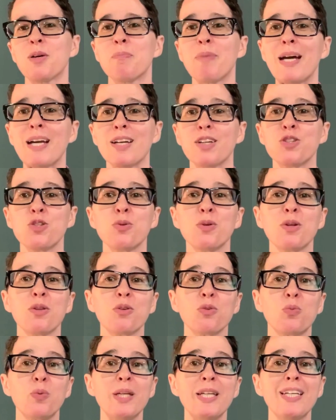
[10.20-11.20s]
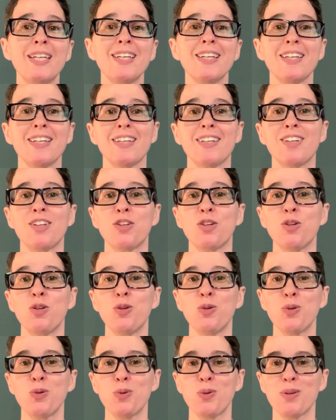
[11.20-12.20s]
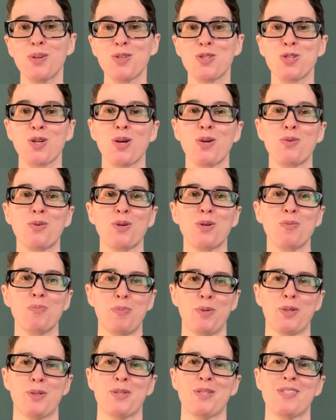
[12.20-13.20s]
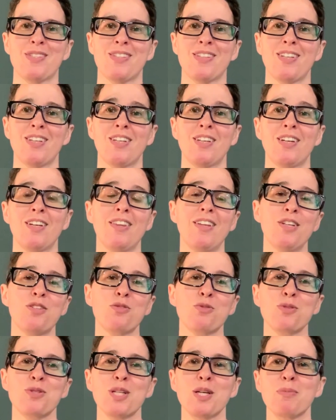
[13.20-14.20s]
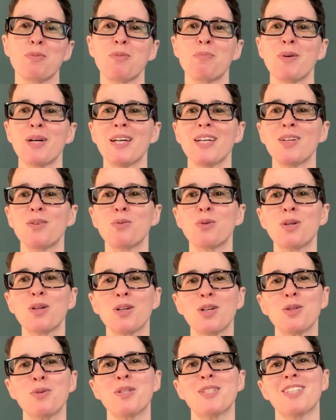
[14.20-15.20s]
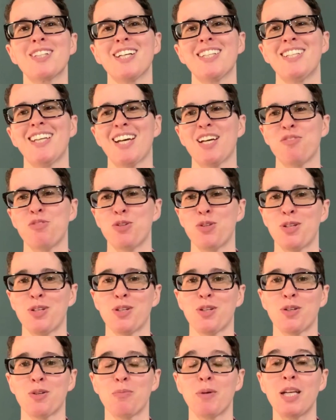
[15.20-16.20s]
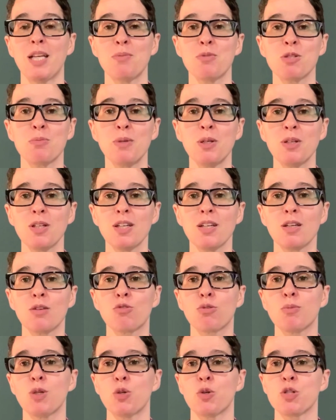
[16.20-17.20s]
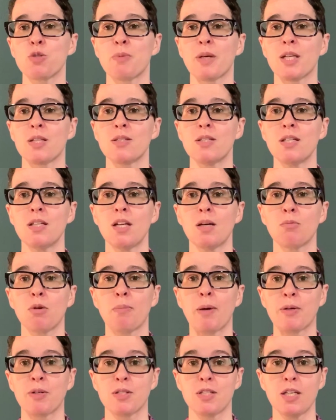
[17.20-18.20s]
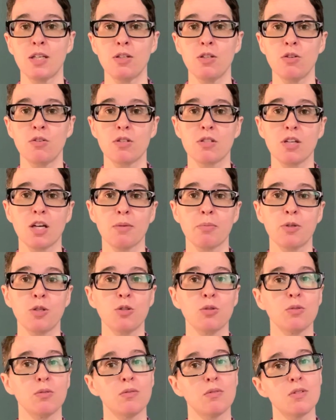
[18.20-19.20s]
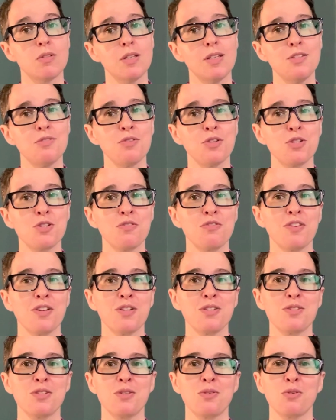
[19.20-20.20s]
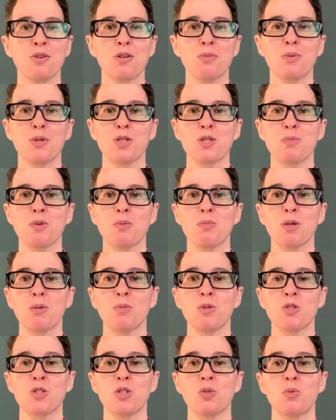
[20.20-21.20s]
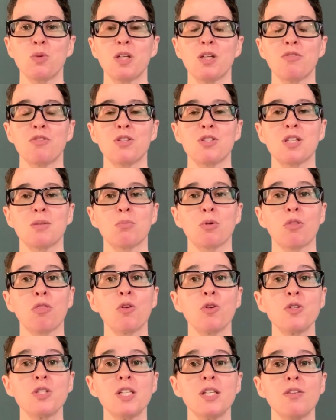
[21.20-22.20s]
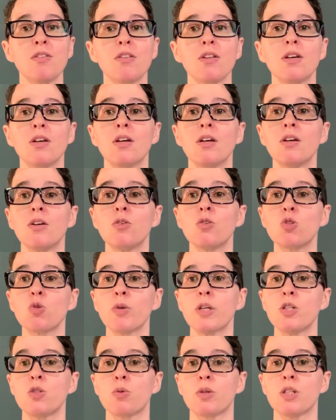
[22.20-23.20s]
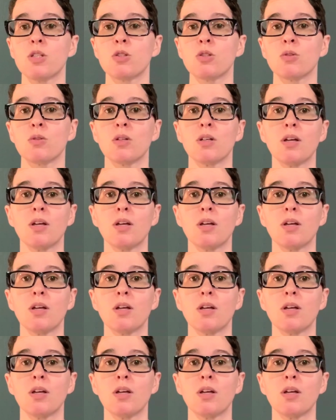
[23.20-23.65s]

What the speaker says: back to another week in New Genre Books. Thanks for stopping by. We're always glad to have you here. My name is Amelia, and from Locus Magazine, I'm about to tell you the top new science fiction, fantasy, and horror books being published the week of December 13th, 2022.